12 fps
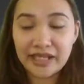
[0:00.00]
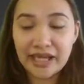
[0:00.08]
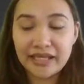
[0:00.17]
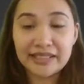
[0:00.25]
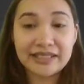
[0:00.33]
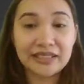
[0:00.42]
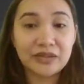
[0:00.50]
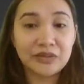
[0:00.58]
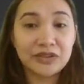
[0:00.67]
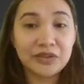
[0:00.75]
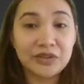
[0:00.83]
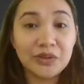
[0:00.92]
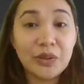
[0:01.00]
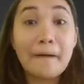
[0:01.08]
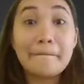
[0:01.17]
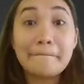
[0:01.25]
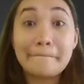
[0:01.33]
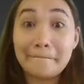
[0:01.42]
that is equal to,
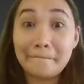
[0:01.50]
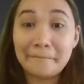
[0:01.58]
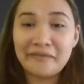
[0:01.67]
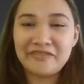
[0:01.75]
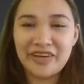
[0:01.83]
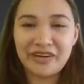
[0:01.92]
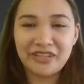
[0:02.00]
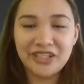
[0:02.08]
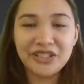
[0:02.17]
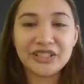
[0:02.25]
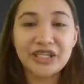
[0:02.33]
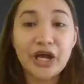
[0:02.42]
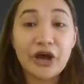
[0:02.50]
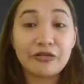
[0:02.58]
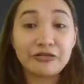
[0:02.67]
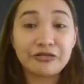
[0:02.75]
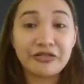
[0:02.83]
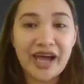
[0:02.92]
very good,
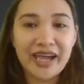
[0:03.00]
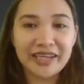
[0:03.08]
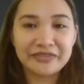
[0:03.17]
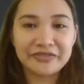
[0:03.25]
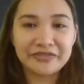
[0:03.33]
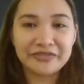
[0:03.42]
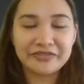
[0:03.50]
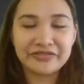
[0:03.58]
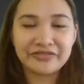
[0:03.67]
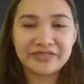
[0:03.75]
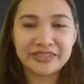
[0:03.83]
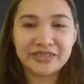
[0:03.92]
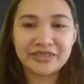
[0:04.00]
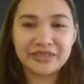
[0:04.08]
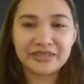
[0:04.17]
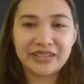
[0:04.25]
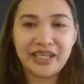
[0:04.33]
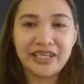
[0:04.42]
5.
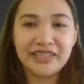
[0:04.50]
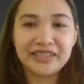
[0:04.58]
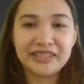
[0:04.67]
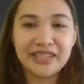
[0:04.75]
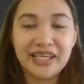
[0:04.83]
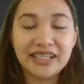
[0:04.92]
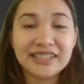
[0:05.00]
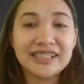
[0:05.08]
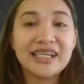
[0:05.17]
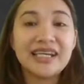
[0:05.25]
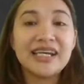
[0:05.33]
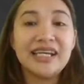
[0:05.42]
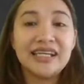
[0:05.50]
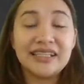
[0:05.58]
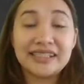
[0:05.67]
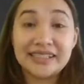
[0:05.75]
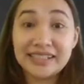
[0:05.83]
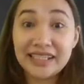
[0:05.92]
Okay, so next,
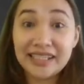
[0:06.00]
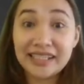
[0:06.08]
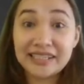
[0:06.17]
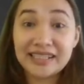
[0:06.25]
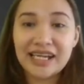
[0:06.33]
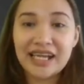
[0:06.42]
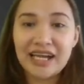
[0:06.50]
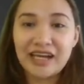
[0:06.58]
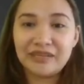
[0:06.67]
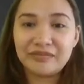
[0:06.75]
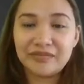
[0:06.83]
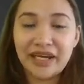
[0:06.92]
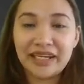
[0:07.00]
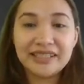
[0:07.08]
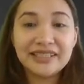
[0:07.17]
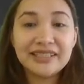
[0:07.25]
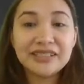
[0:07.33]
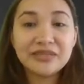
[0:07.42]
6
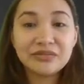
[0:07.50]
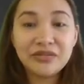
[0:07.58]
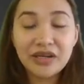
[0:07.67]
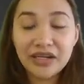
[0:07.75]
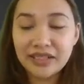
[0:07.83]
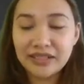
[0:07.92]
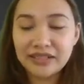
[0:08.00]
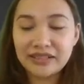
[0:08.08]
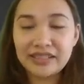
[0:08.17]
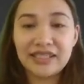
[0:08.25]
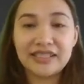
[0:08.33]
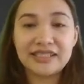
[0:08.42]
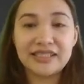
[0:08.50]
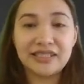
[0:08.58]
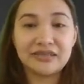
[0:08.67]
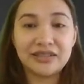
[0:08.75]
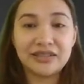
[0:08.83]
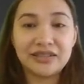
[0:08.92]
minus 1 is
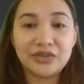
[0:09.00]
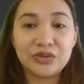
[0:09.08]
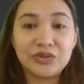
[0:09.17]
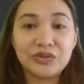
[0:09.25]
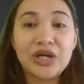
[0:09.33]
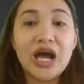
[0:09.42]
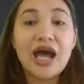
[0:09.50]
equal to